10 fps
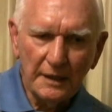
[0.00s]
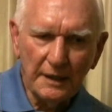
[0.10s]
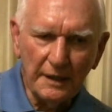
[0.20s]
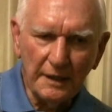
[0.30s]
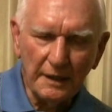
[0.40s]

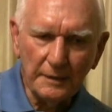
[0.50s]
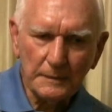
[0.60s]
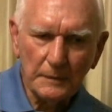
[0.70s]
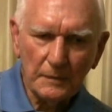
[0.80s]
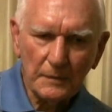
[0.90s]
and
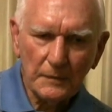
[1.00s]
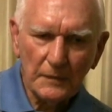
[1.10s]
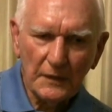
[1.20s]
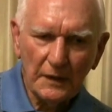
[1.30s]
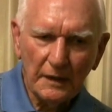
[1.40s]

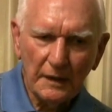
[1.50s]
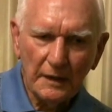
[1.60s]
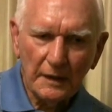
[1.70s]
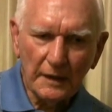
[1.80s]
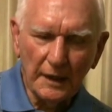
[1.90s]

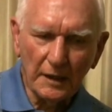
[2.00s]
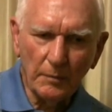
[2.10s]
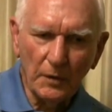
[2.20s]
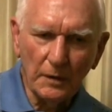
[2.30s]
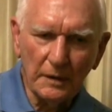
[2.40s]
got
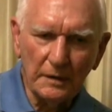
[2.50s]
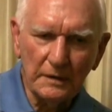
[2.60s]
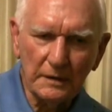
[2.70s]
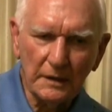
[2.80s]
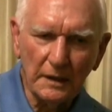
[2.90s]
aboard
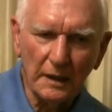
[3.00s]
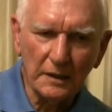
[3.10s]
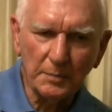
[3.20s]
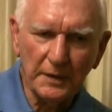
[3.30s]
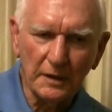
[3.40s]
the
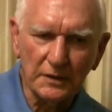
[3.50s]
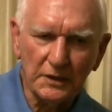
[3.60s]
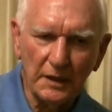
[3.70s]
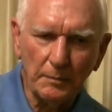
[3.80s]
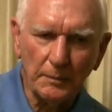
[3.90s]
hospital
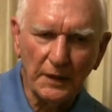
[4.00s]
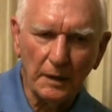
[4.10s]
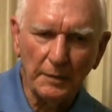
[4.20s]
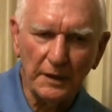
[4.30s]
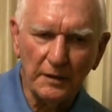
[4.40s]
ship
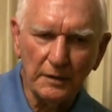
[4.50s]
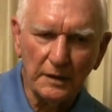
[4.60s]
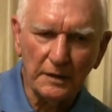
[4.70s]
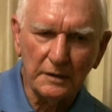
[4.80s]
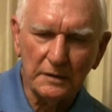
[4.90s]
probably on
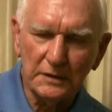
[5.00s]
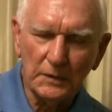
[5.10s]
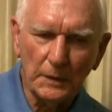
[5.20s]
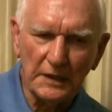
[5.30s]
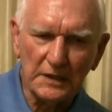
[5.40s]
the
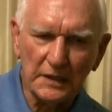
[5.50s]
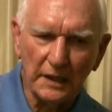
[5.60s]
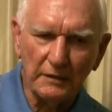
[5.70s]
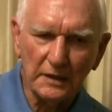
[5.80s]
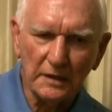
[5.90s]

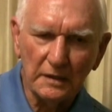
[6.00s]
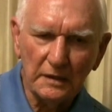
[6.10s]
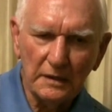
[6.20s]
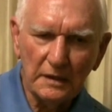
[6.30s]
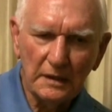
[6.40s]
27th
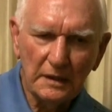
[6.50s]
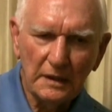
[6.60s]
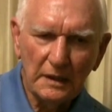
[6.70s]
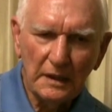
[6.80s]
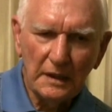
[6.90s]

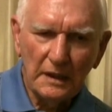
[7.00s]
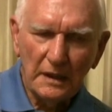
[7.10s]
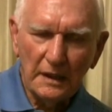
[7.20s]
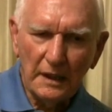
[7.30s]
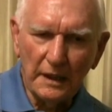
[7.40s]

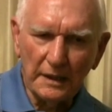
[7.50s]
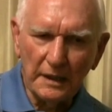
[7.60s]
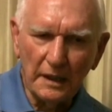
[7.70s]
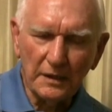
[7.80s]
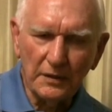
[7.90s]
and
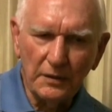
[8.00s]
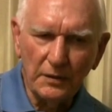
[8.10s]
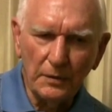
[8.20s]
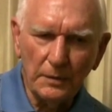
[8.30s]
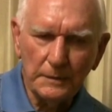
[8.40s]
got
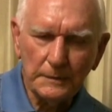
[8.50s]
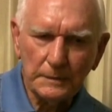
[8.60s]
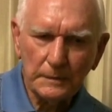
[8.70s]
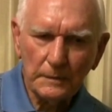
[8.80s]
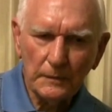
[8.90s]
to
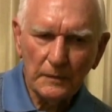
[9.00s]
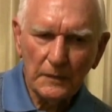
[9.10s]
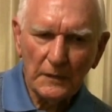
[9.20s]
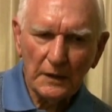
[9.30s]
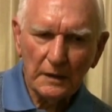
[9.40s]

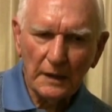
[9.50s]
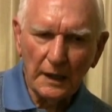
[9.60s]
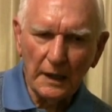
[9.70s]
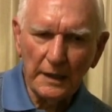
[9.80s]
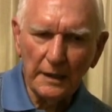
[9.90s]

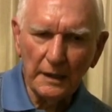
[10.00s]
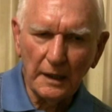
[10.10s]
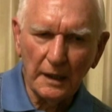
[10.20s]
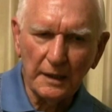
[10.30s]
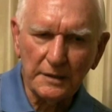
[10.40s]
Aiea
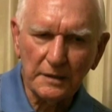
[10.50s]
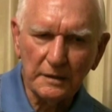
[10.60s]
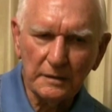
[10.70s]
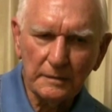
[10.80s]
Heights